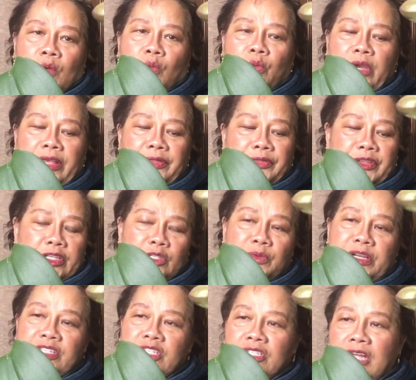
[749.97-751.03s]
when this
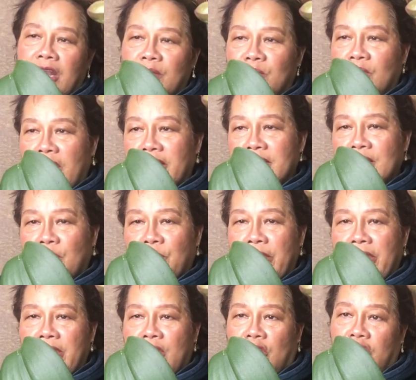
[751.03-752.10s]
one start rotting
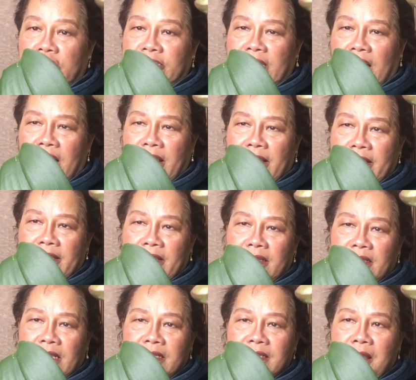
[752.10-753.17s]
away or die,
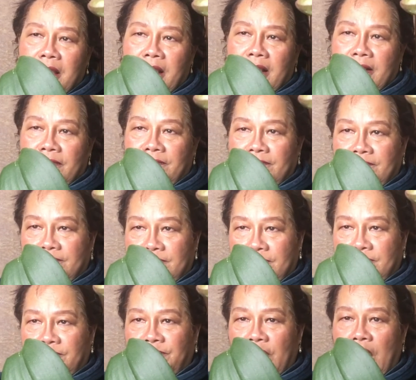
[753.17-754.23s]
then the
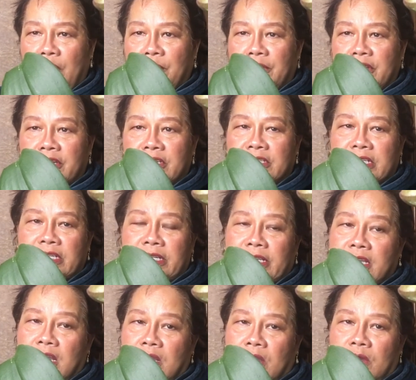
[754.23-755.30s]
flower is gonna
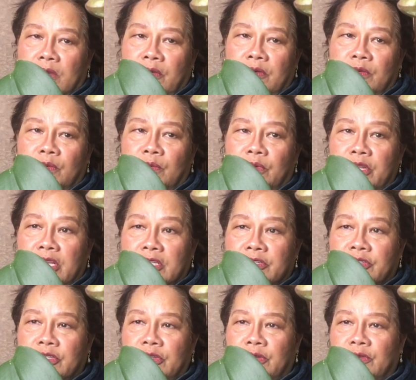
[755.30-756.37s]
go real
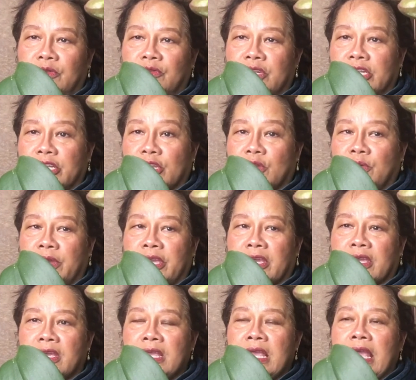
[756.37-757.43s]
soon, really quick,
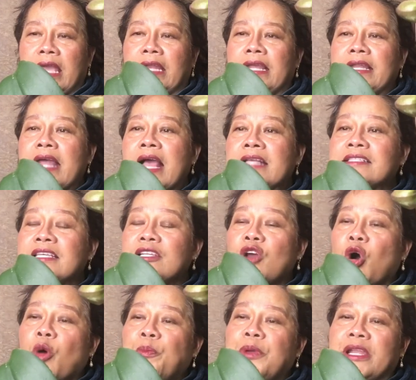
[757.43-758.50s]
and it hasn't
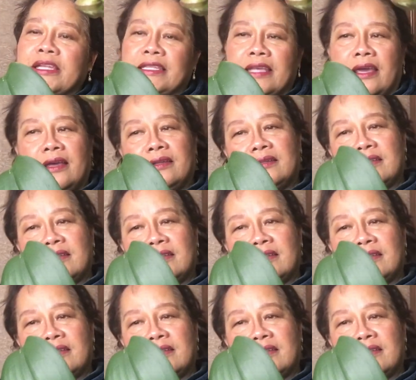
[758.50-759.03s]
opened yet.